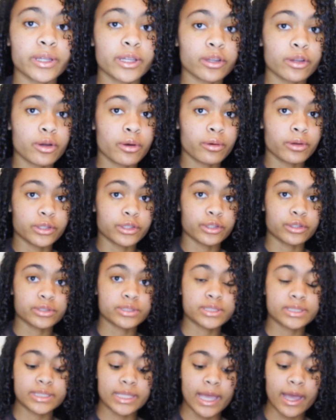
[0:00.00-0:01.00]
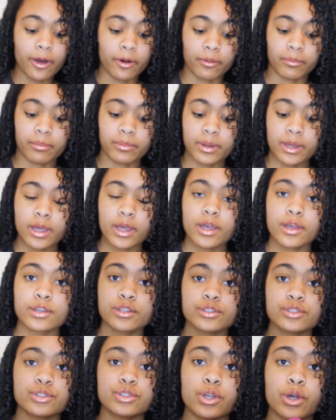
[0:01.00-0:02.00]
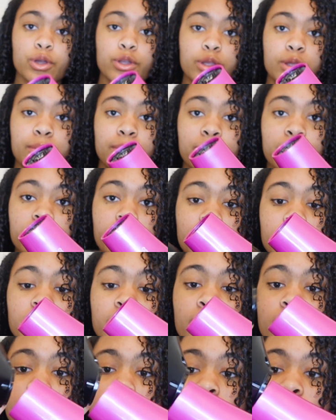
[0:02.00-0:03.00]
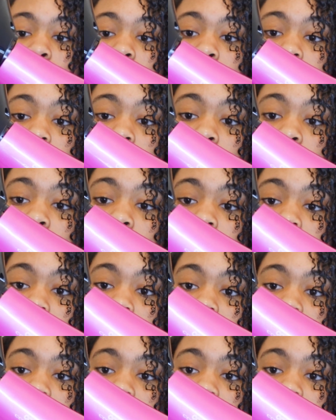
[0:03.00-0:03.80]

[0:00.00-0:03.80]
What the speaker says: it can go on your scalp. So you put it on here,